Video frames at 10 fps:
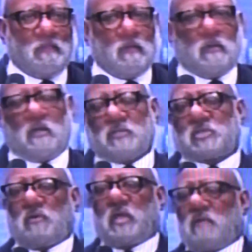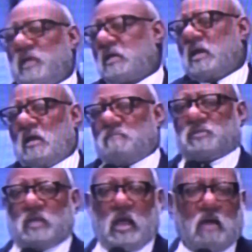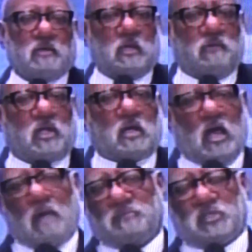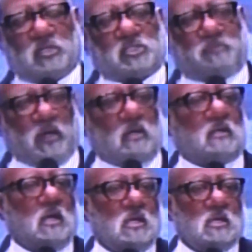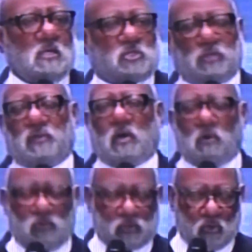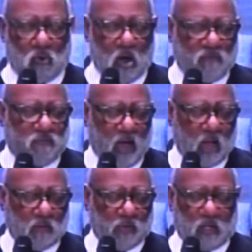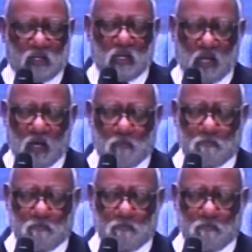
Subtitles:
And so here he comes now. Here he comes to speak to those who are following him.